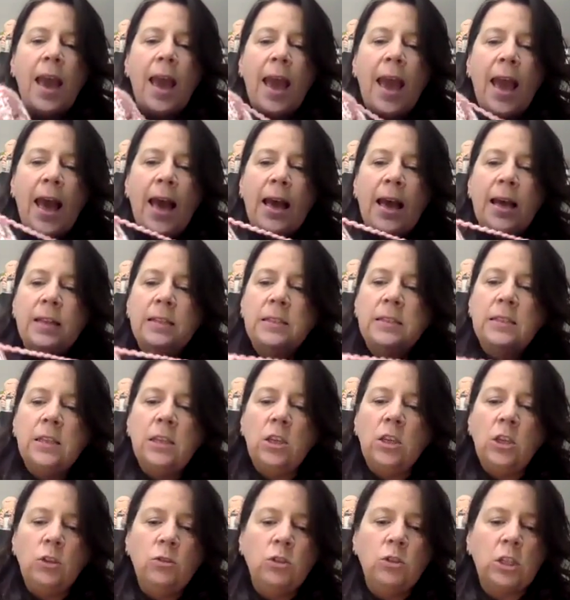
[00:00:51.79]
and
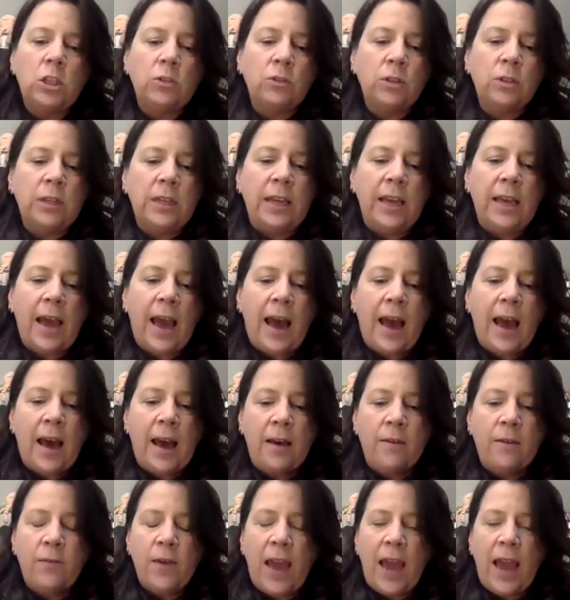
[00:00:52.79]
you generally
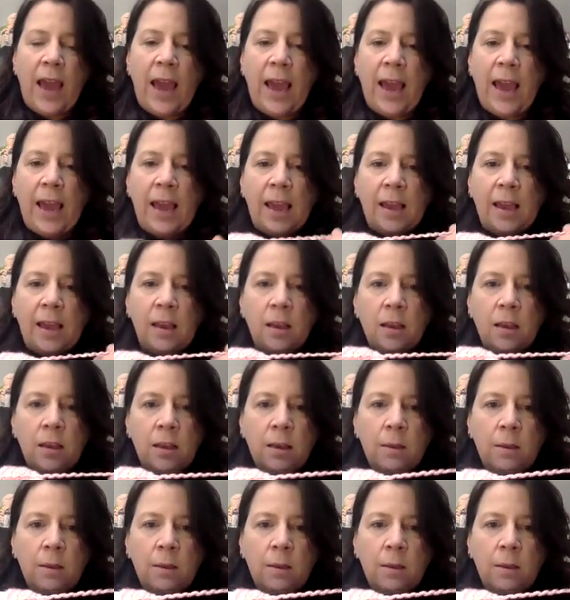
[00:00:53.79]
have a